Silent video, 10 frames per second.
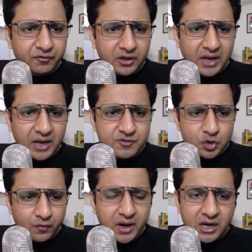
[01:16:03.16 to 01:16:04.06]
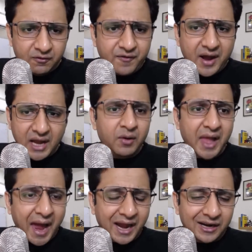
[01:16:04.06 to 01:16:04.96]
after the live is over, and in fact I
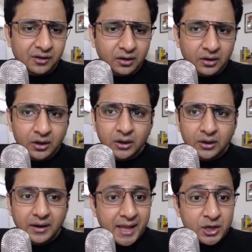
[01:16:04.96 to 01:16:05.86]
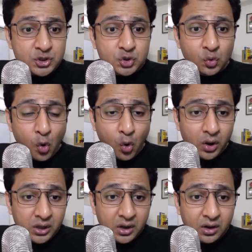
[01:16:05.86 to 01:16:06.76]
will add the links to
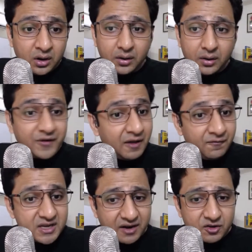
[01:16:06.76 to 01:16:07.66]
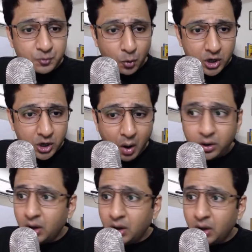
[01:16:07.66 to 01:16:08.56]
all the frameworks that I've spoken
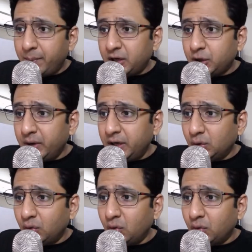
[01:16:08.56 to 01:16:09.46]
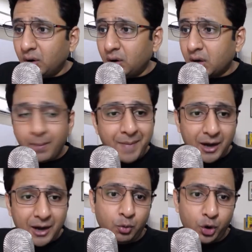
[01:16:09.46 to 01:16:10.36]
about. But you need to come
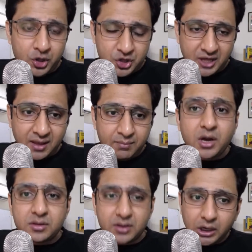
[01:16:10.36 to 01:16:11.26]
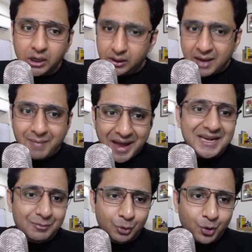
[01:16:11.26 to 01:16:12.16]
back tomorrow and check them, because it will take my
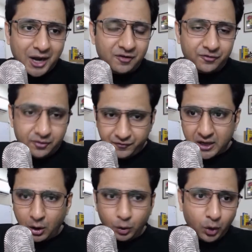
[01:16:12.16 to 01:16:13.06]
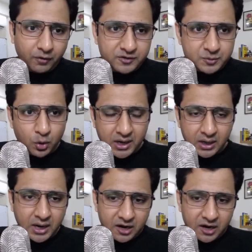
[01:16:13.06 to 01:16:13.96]
team to kind of figure out what I've spoken
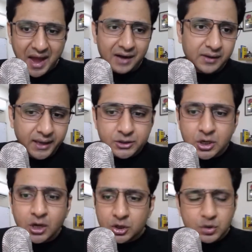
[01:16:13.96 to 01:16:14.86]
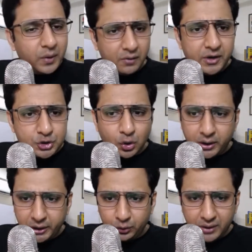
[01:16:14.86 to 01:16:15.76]
and kind of add the links. So we'll
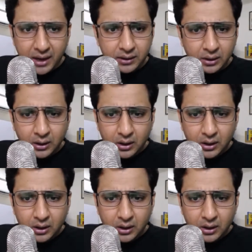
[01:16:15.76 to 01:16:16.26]
surely do that.